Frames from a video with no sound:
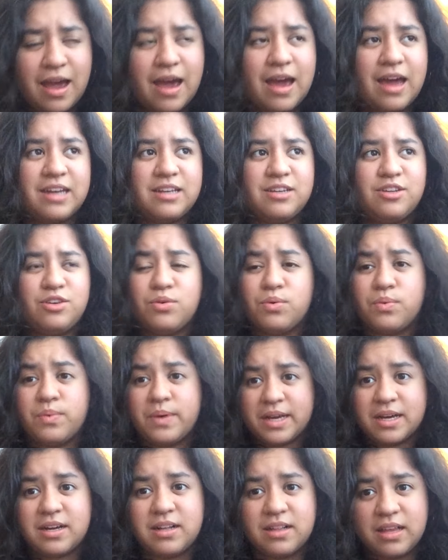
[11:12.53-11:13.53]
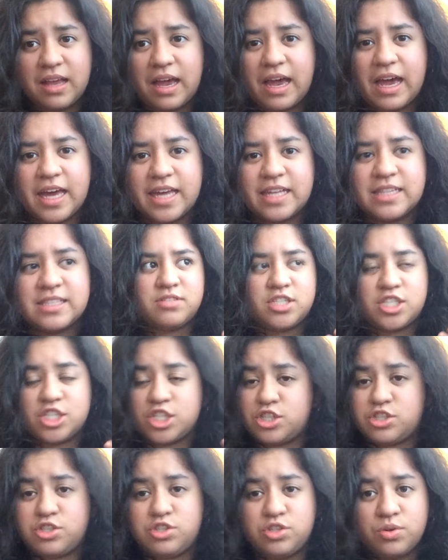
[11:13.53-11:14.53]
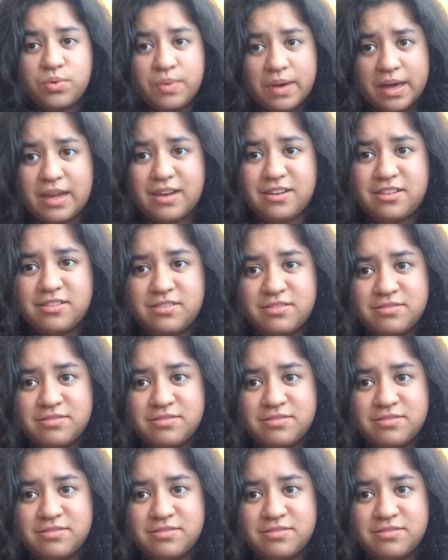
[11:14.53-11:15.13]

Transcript: and you will, and just do it.